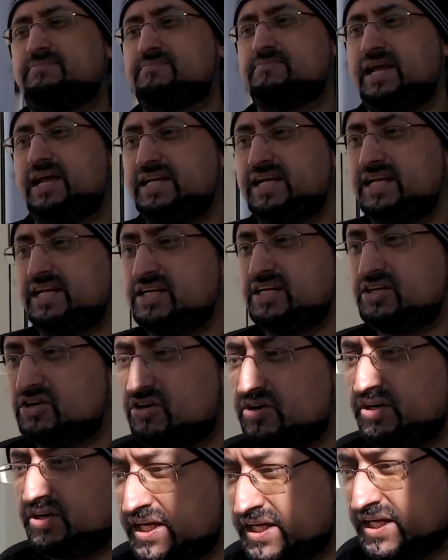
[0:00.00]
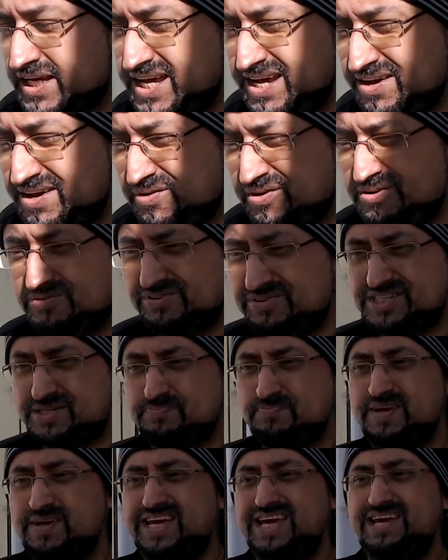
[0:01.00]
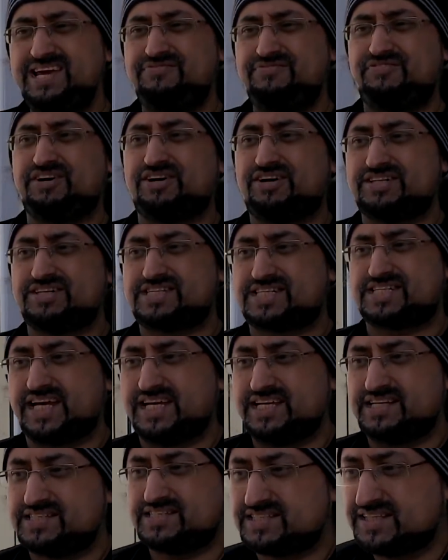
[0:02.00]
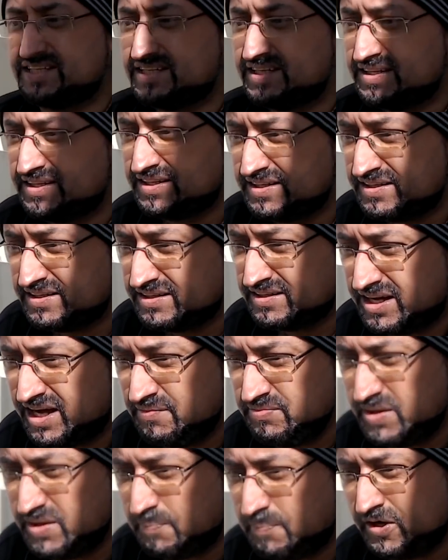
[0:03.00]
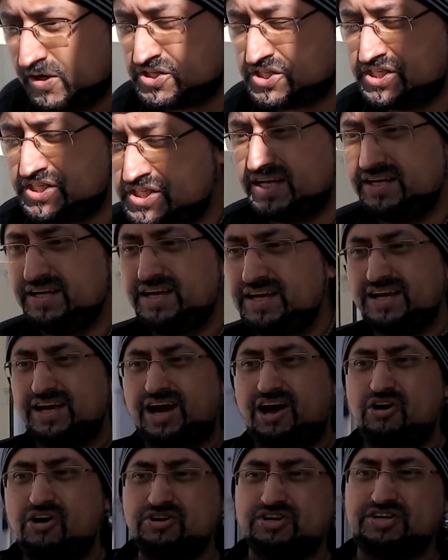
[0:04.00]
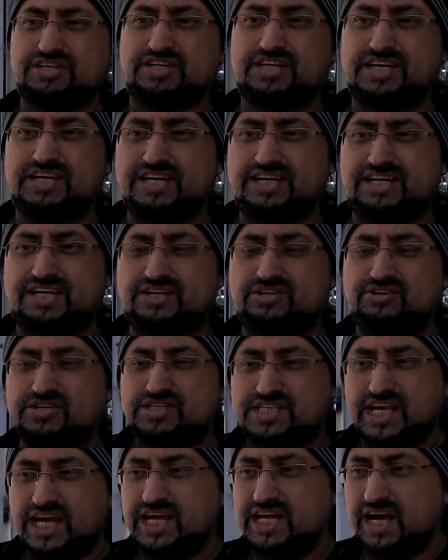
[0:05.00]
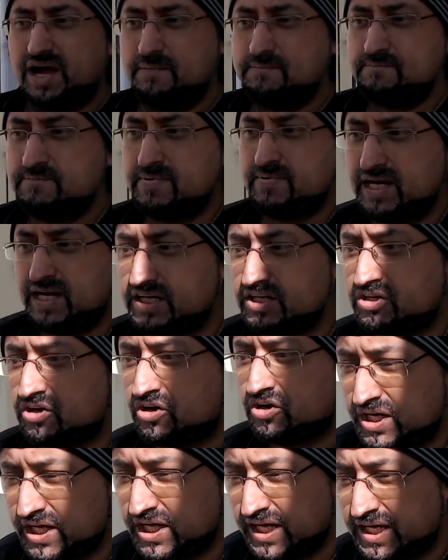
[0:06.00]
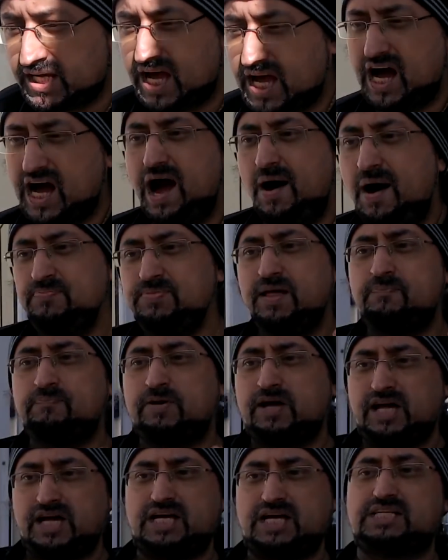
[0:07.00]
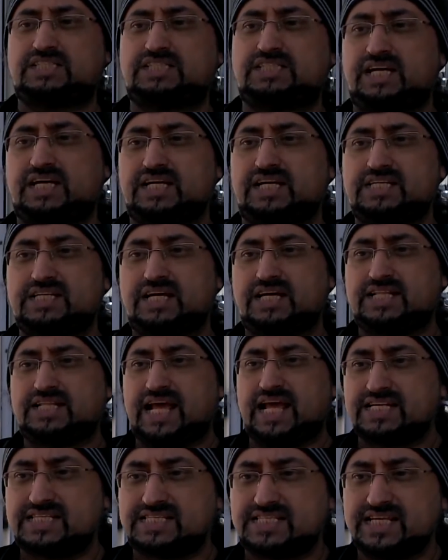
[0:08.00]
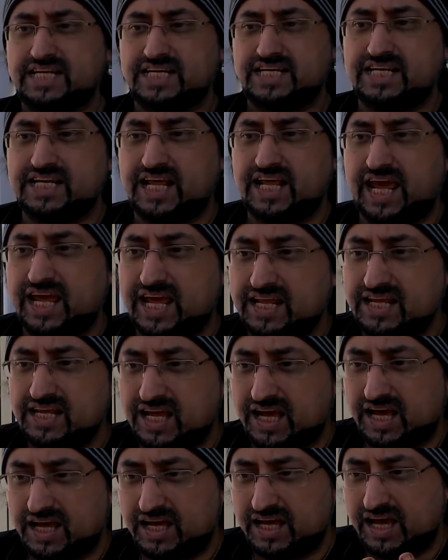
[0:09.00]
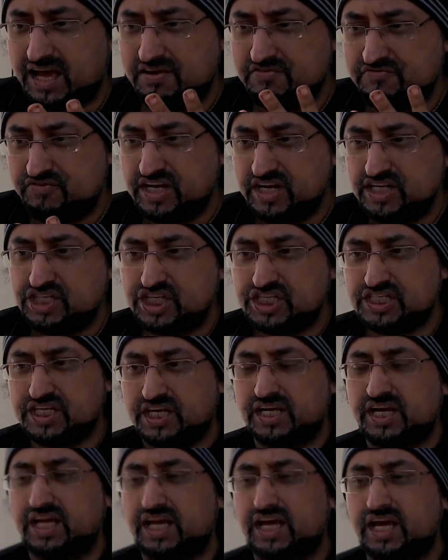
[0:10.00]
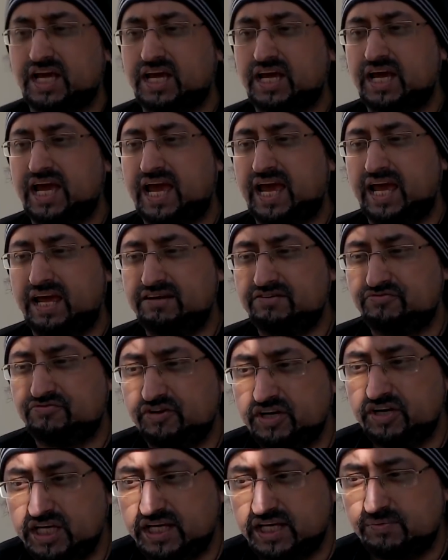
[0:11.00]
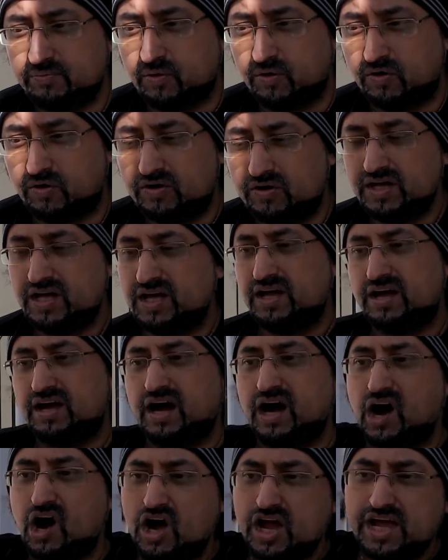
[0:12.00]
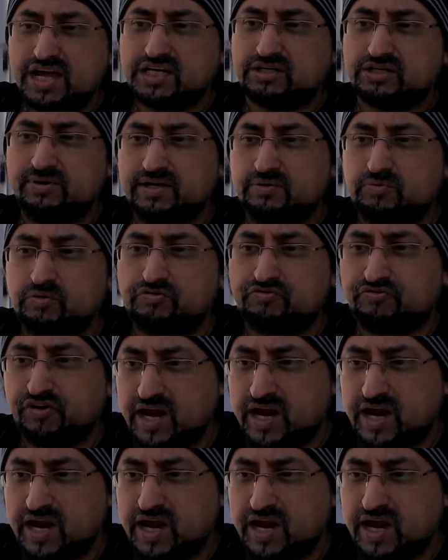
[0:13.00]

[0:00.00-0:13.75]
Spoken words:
Yeah, well, it's me, for God's sakes. I'm the person that, hold on, you're saying I'm melancholic. I'm the person that has said in Avengers Infinity War, I agreed with